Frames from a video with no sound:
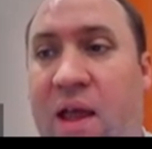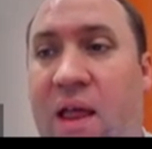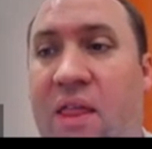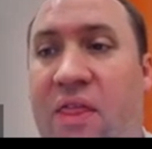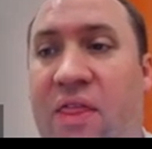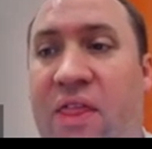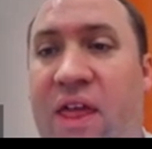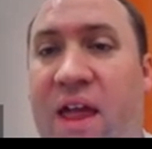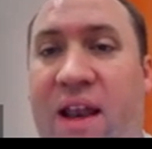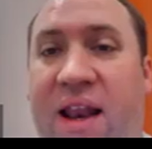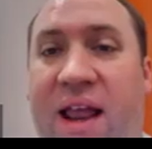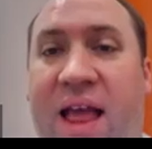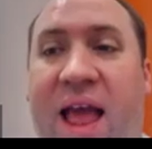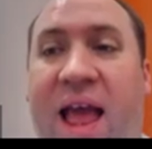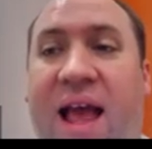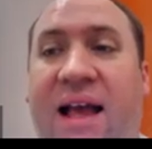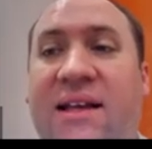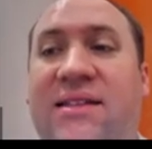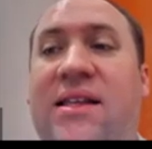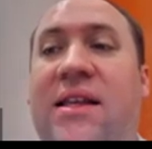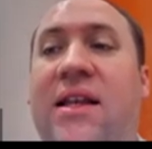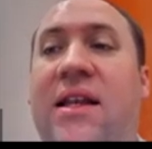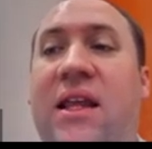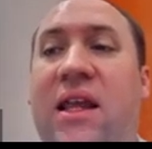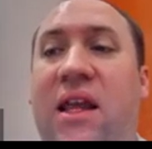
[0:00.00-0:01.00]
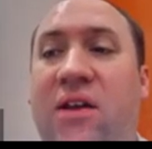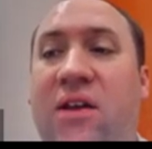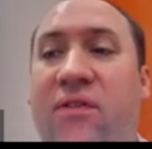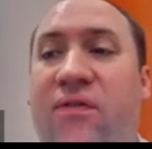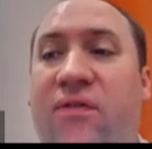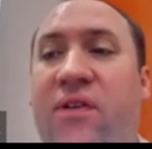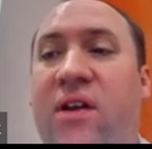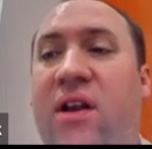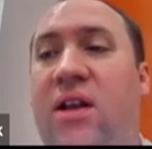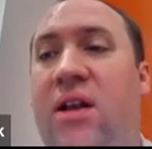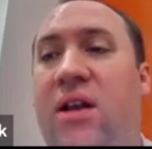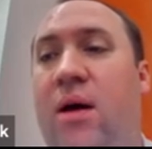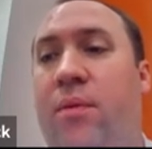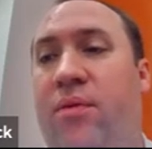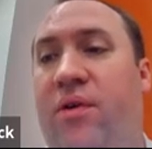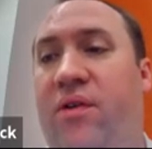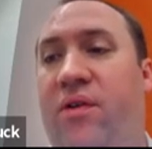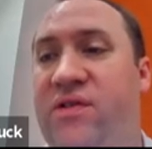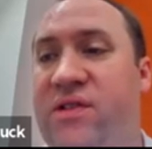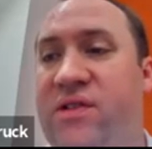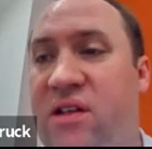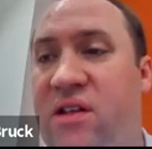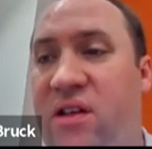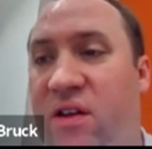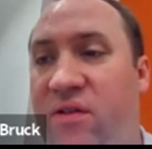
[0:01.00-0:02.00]
then it has an infinite number of
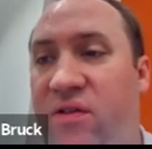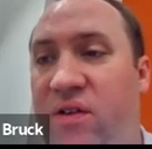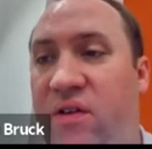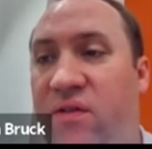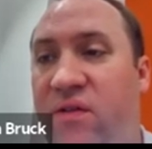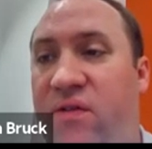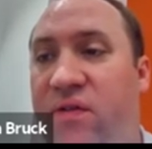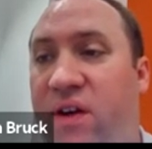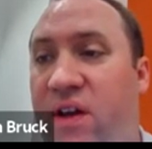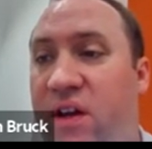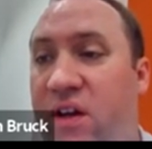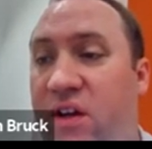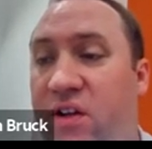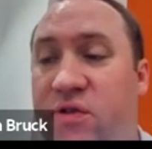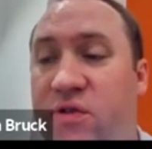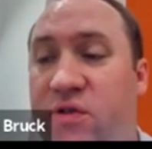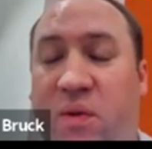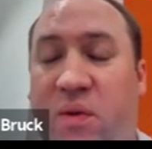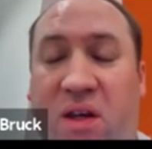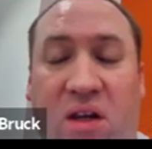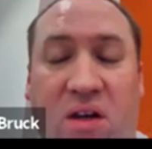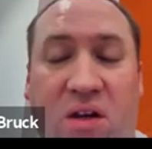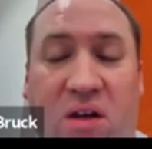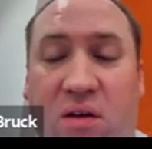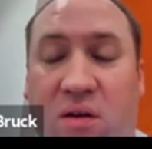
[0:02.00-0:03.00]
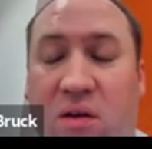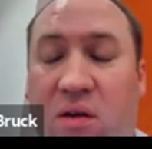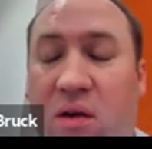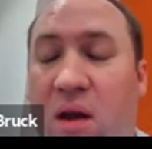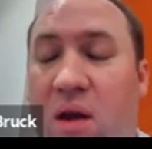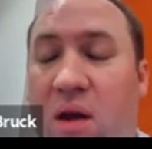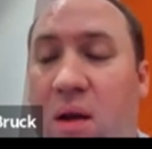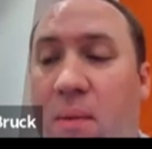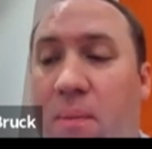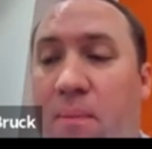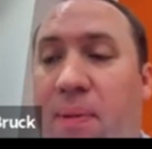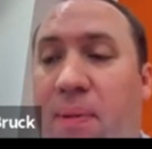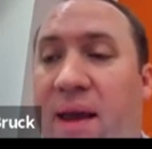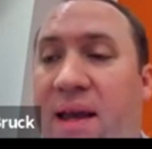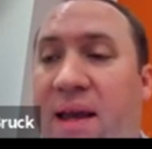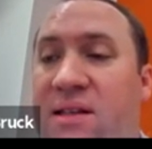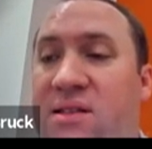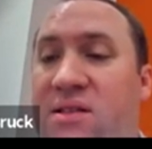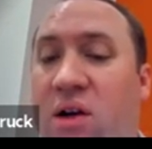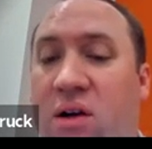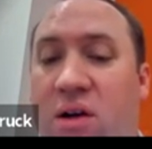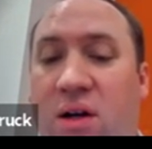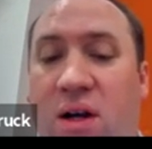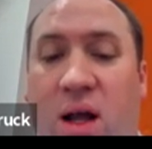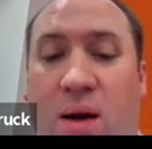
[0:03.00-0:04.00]
significant figures. We can
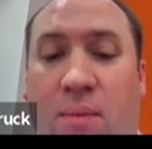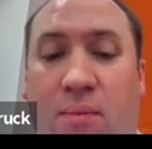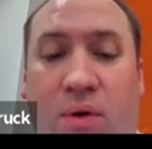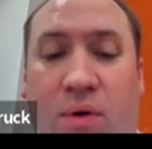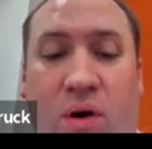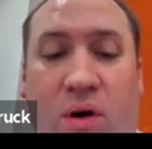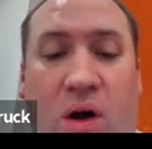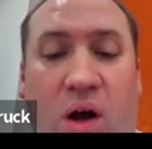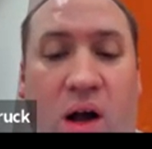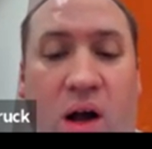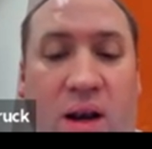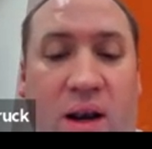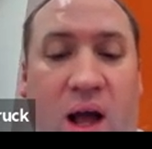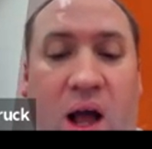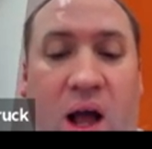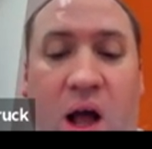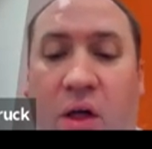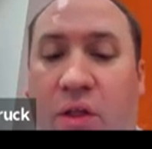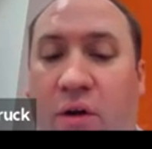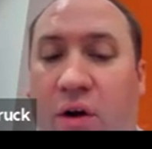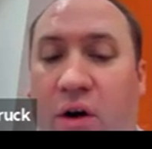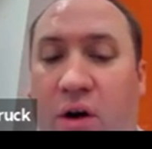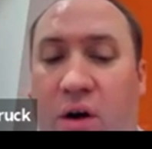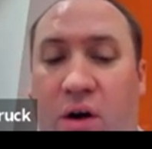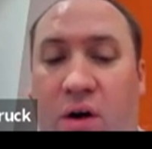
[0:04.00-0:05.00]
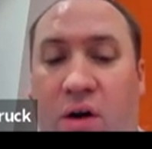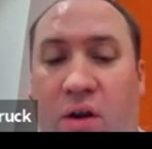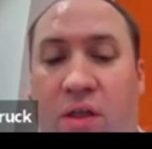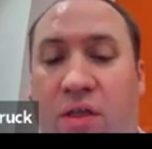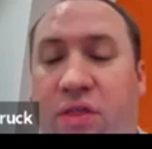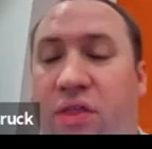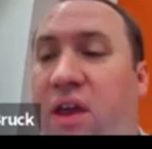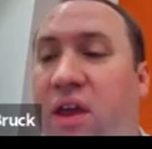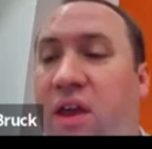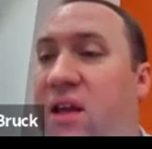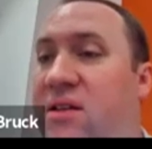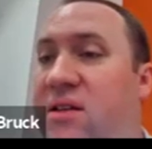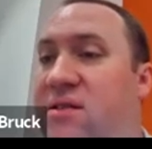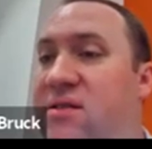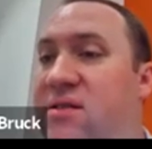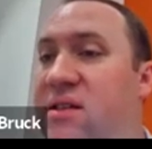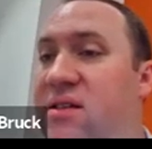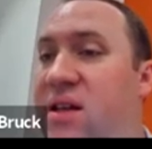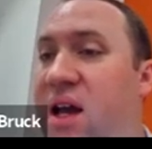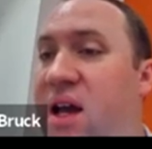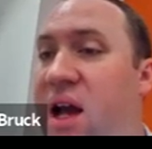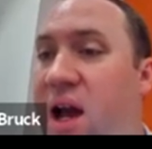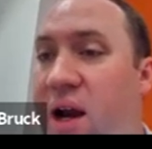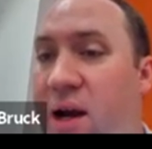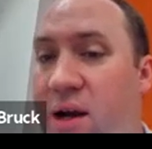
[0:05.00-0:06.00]
base our number on other things
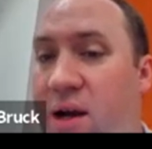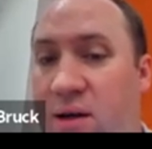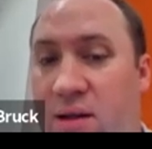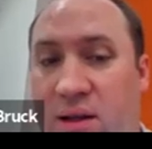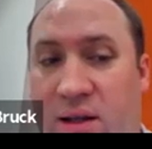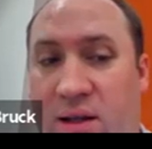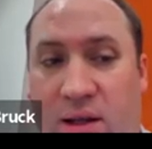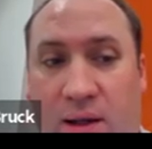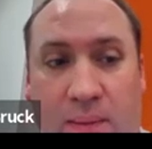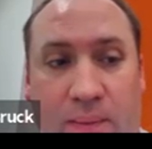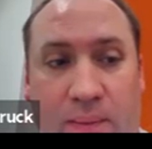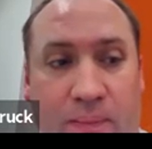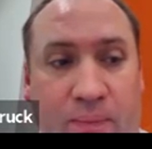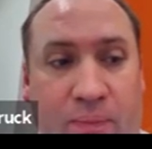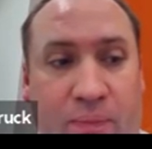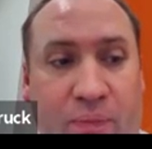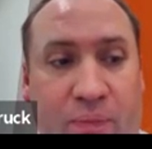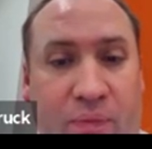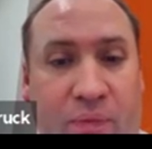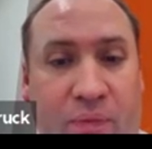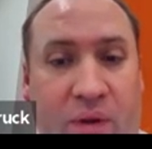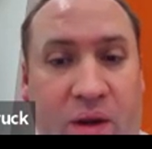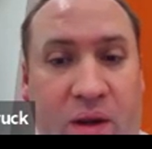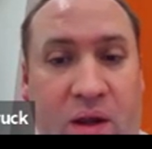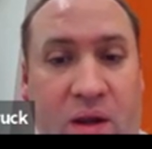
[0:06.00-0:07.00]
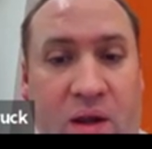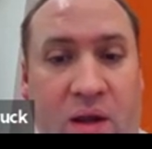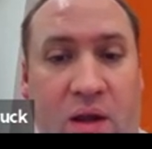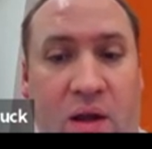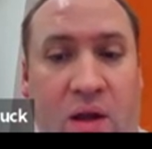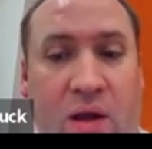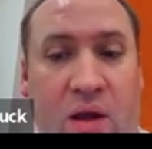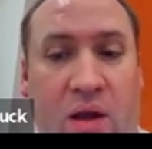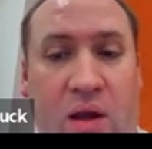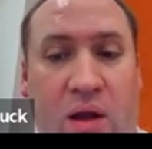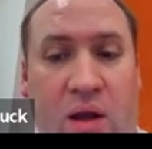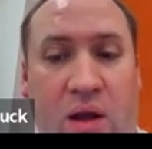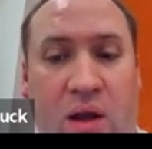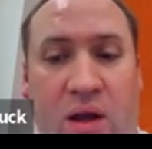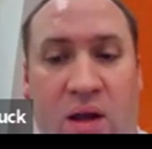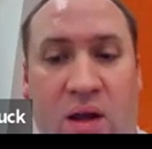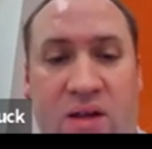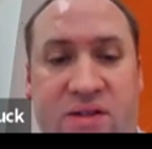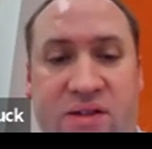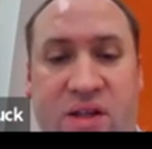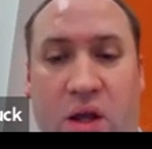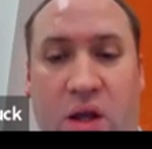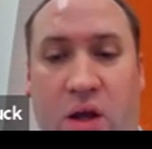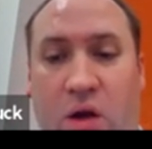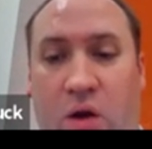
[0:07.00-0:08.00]
entirely.
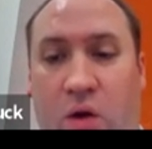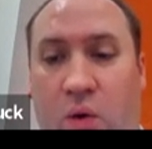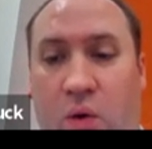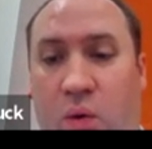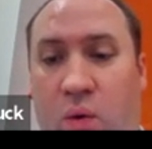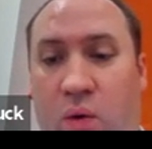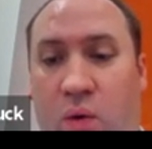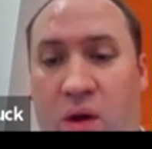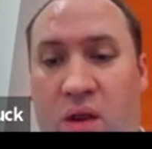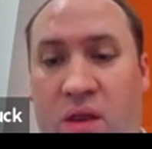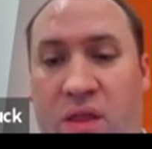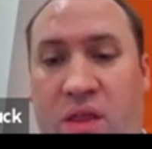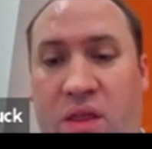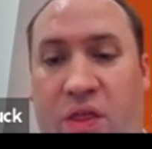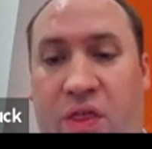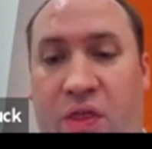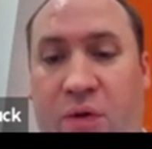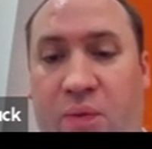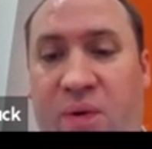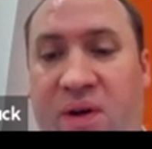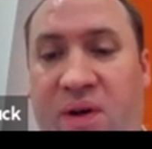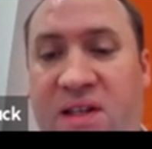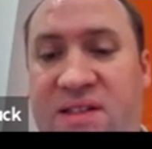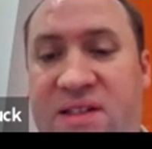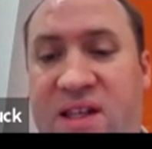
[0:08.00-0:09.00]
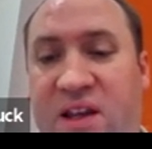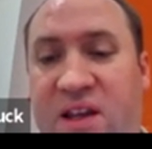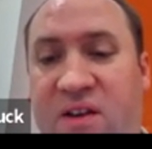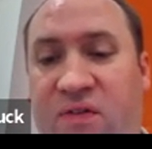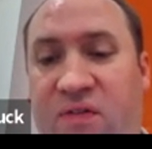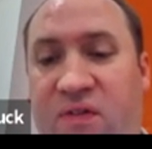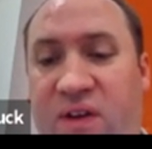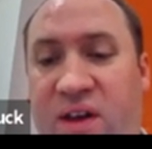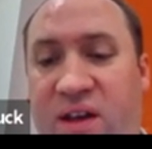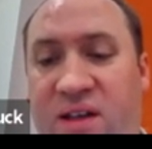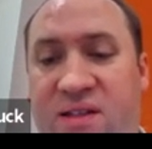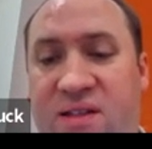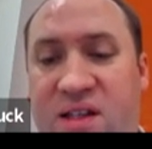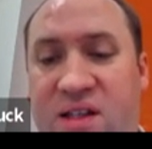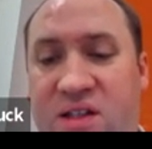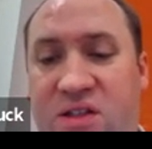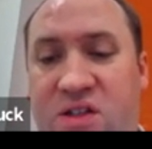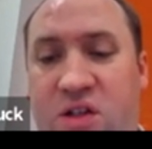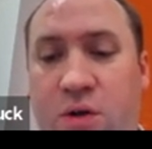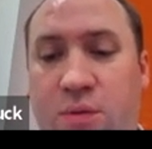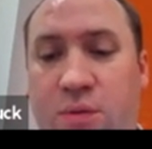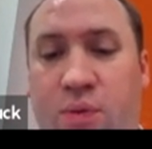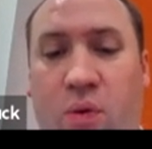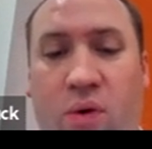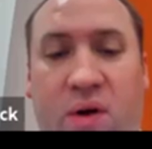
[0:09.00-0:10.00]
So the 3 sig figs in
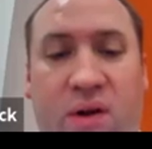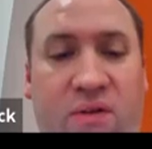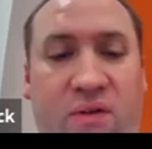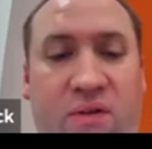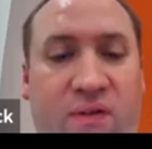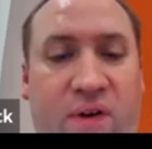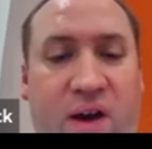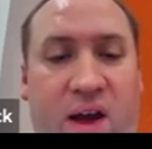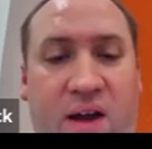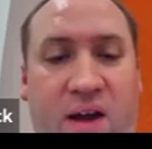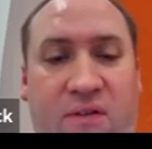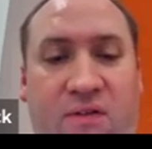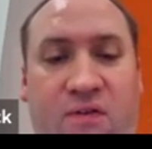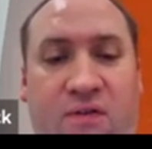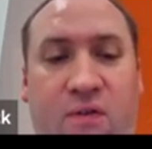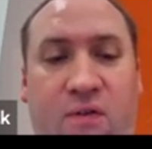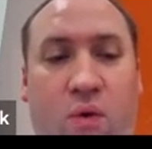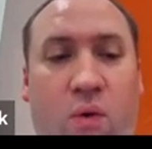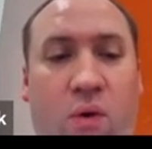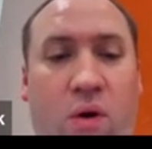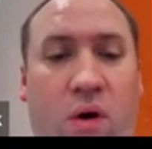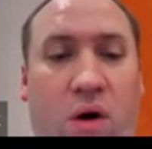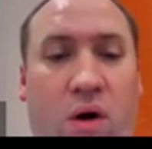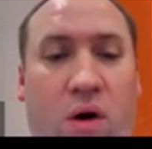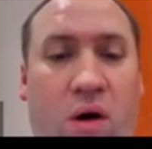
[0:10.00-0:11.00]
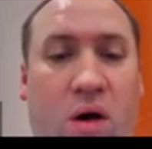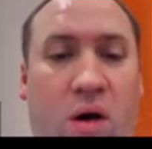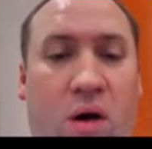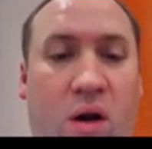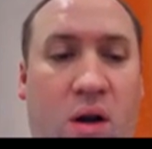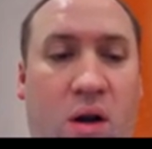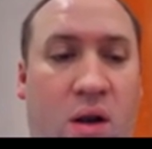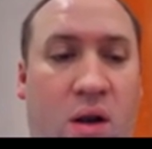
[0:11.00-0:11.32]
2.54,